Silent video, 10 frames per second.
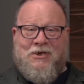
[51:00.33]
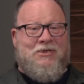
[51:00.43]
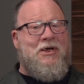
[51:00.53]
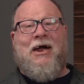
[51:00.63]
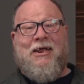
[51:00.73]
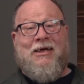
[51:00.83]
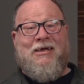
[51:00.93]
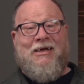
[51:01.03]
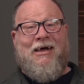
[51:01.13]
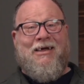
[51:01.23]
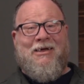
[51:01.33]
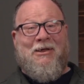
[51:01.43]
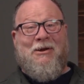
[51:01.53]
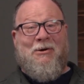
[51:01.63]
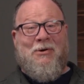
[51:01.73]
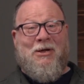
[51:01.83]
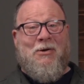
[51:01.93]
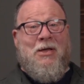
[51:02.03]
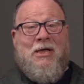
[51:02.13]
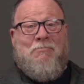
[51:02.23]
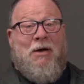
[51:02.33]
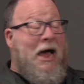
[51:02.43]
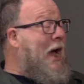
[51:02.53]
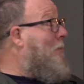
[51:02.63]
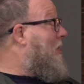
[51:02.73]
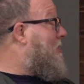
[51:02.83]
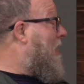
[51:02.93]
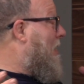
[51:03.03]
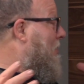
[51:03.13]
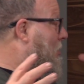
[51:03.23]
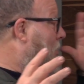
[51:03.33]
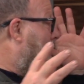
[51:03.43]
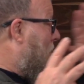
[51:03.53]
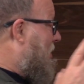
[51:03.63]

exciting. You know, and go. But I'm excited that you're going to be